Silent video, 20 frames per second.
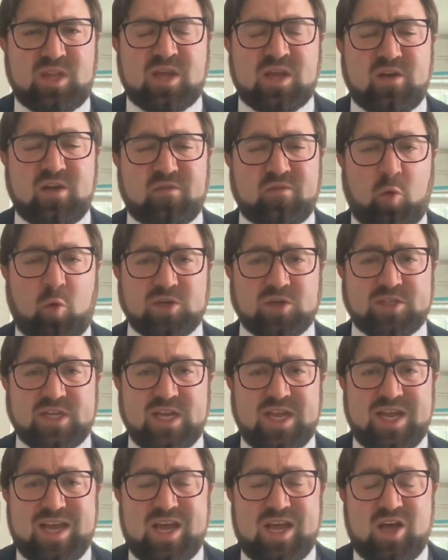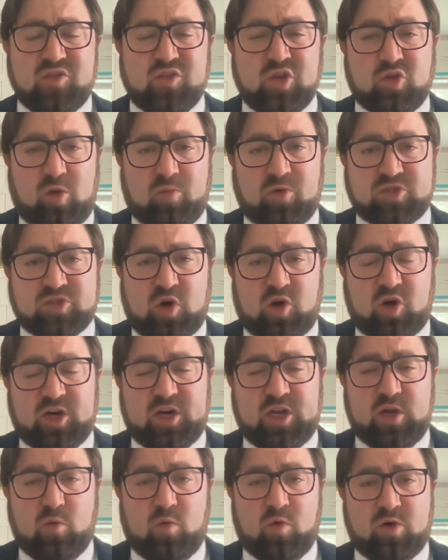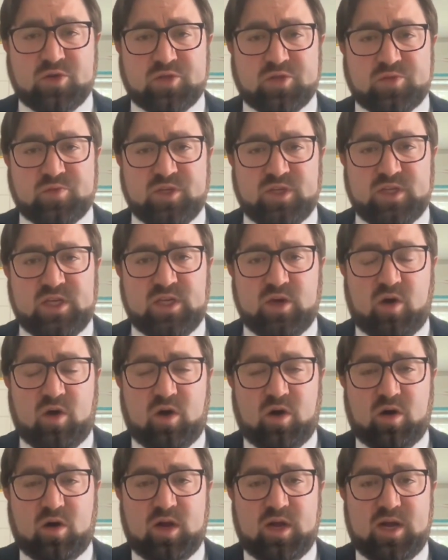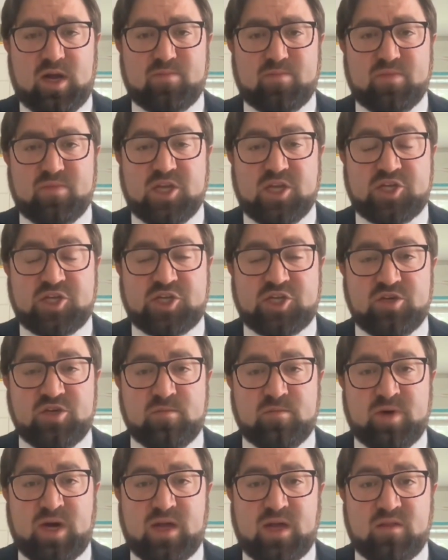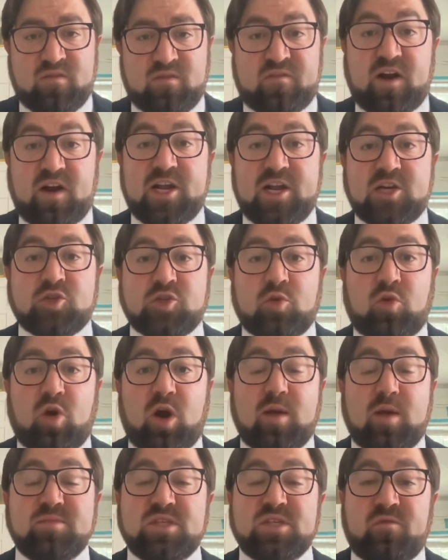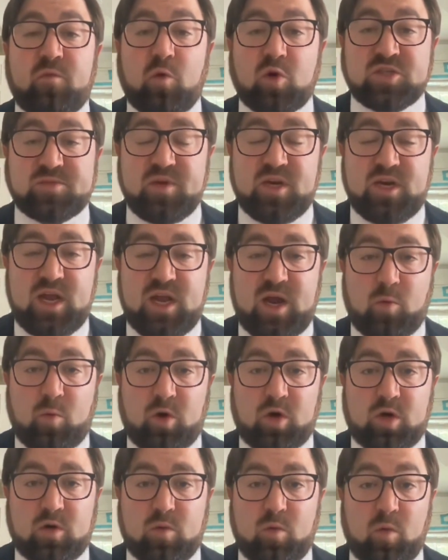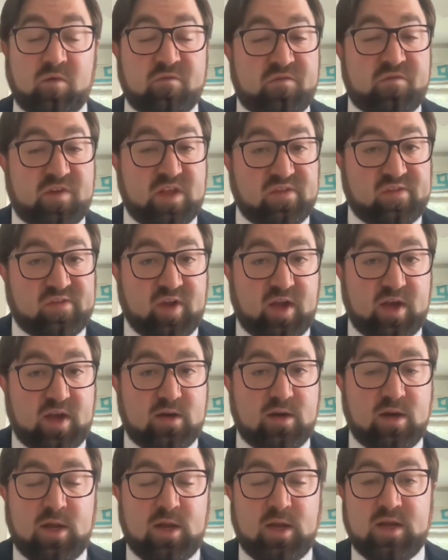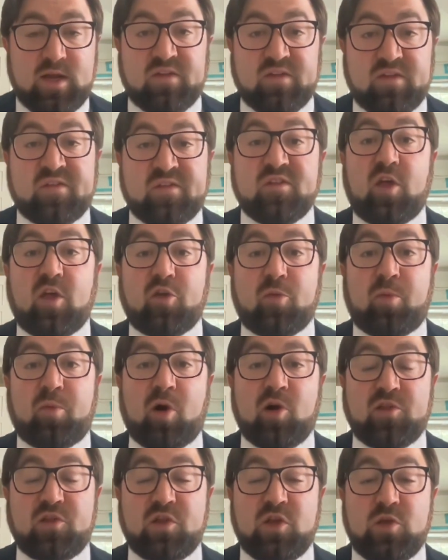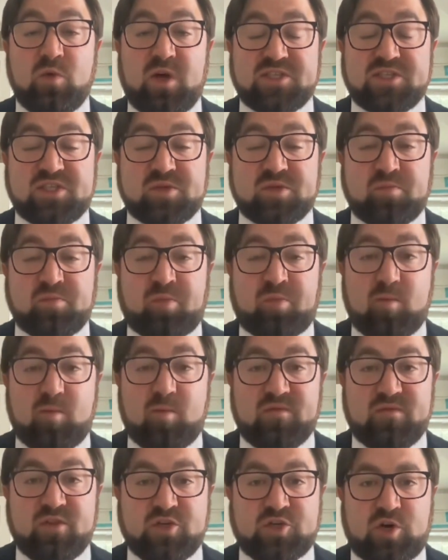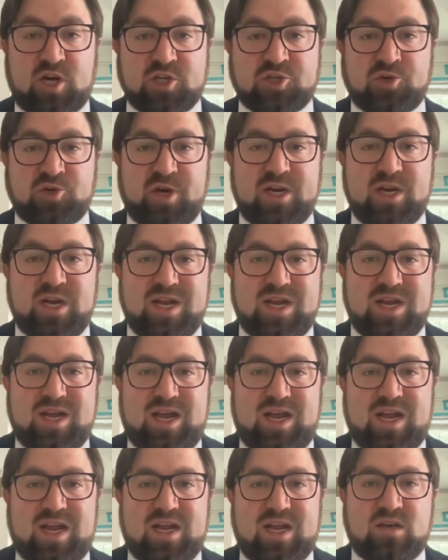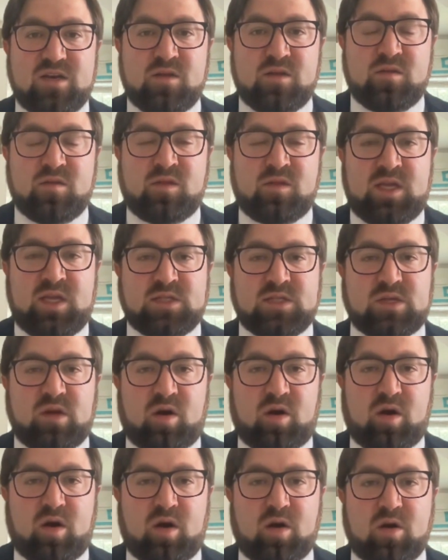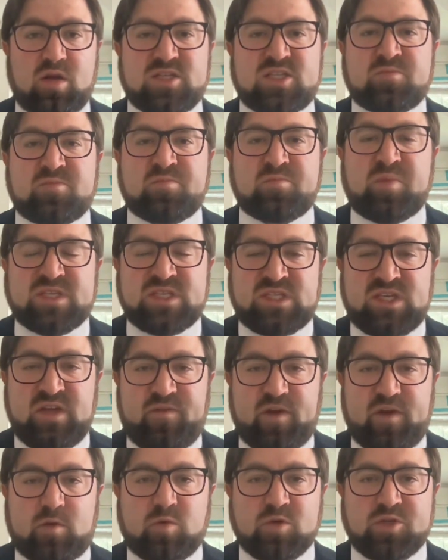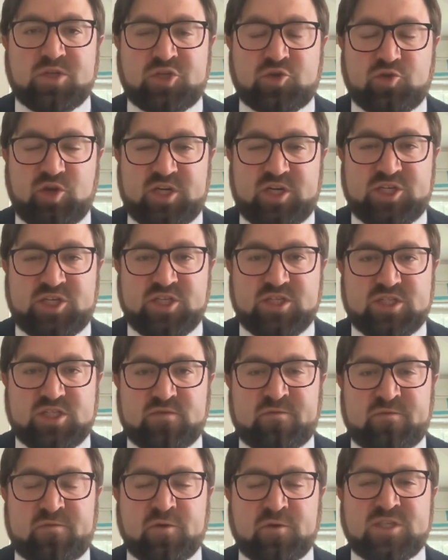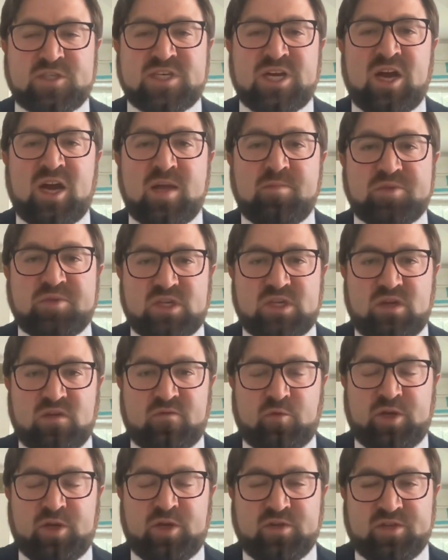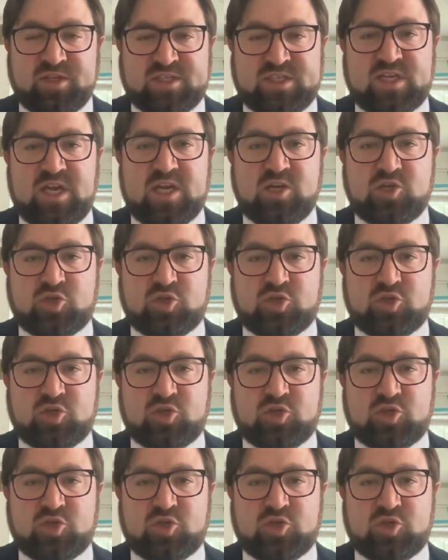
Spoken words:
Now, of course, the global targeting orders really are issued by the Financial Crimes Enforcement Network, or FinCEN. It's another part of the U.S. Department of the Treasury. And these are specific restrictions for types of real estate